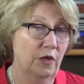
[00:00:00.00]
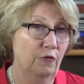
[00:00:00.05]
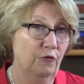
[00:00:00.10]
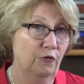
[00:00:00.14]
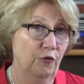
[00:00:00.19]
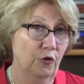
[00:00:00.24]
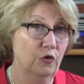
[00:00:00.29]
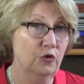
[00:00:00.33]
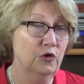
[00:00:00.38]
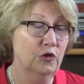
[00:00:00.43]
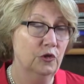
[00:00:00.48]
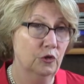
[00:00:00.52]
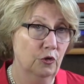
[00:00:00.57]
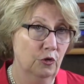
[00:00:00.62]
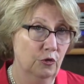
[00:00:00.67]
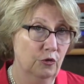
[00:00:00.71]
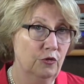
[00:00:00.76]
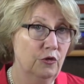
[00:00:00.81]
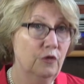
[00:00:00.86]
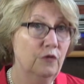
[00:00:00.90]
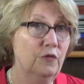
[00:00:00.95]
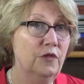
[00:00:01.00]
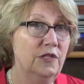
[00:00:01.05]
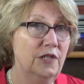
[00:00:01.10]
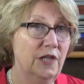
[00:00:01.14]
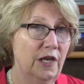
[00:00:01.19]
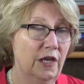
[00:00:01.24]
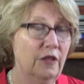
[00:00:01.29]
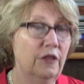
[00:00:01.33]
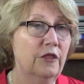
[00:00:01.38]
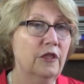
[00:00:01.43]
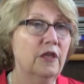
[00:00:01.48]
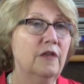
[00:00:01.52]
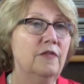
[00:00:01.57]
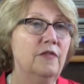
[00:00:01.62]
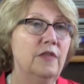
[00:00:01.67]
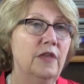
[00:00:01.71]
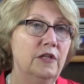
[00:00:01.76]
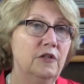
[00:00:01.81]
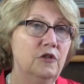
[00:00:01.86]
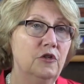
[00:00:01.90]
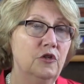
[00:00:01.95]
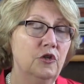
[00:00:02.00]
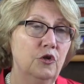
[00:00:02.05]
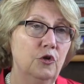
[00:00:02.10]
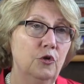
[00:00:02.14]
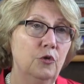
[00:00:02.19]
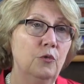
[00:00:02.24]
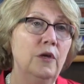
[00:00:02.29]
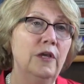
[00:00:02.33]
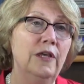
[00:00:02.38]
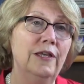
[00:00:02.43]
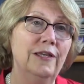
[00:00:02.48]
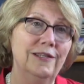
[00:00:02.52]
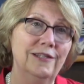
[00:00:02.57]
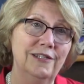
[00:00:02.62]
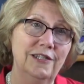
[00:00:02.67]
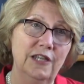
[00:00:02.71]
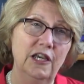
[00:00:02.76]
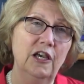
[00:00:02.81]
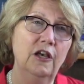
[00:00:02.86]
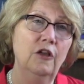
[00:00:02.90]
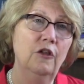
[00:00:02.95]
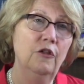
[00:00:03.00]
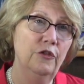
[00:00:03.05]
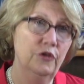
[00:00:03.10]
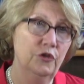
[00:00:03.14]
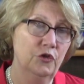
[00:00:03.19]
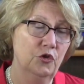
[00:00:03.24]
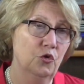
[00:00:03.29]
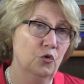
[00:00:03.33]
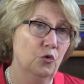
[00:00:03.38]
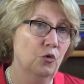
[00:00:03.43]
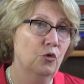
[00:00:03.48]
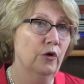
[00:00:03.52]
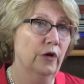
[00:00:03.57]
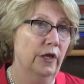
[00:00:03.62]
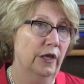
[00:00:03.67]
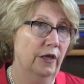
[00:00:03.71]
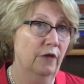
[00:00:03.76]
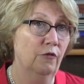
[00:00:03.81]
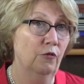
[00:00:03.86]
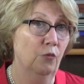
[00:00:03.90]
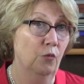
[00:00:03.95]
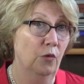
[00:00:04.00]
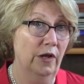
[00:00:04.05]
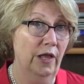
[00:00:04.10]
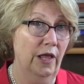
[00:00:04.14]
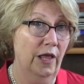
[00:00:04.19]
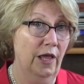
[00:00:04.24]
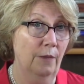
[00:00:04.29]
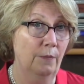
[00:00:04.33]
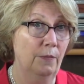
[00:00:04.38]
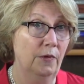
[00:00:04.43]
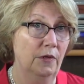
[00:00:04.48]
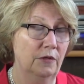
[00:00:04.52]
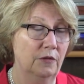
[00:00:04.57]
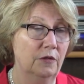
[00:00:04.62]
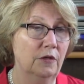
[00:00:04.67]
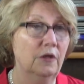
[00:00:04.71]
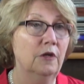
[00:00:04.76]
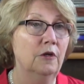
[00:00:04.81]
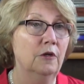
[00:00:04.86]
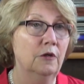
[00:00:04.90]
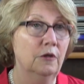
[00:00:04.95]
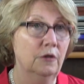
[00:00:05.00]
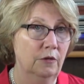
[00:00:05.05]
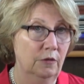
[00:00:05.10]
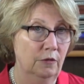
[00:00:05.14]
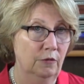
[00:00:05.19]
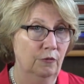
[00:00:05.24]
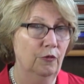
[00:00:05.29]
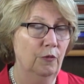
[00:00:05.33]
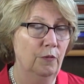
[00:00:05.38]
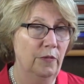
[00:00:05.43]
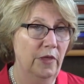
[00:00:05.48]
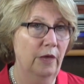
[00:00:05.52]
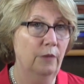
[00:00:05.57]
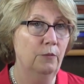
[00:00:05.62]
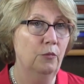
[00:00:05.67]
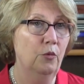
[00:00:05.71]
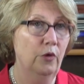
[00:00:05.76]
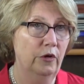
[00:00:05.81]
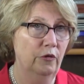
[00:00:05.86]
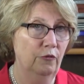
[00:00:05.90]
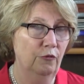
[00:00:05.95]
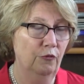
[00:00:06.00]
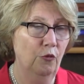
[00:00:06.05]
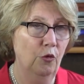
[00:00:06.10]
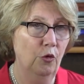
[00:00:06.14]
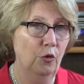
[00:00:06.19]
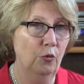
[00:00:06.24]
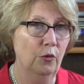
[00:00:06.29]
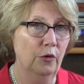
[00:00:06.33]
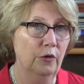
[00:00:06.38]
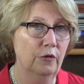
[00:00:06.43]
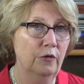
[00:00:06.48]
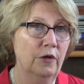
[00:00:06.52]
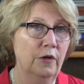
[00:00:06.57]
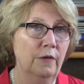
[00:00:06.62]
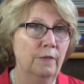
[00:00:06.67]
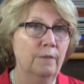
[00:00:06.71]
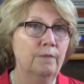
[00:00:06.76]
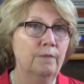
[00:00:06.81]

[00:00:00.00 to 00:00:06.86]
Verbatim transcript: when they first learned of the death, and then to tell the story of what happened from that point forward.